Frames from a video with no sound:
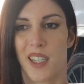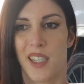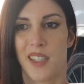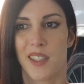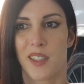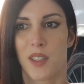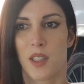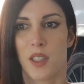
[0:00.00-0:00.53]

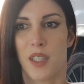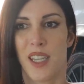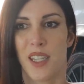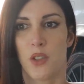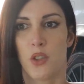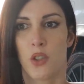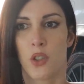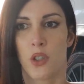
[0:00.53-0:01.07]
it's
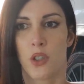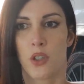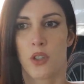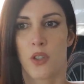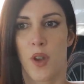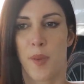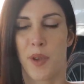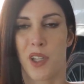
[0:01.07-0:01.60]
ish
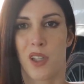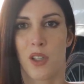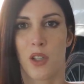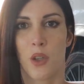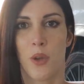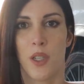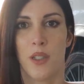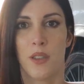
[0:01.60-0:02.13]
ceramic
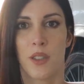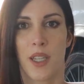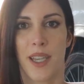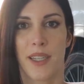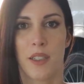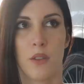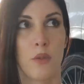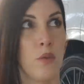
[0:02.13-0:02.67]
coated,
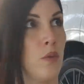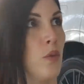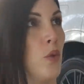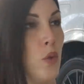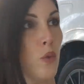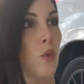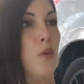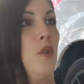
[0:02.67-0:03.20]
kind of.
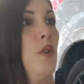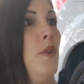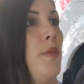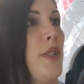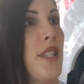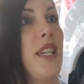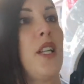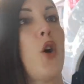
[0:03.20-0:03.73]
Ooh,
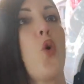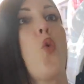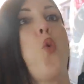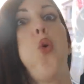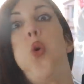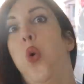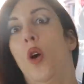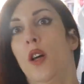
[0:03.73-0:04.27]
mosquito,
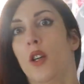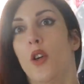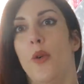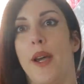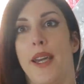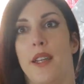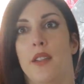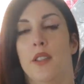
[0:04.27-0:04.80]
go
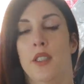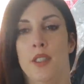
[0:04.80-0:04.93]
away.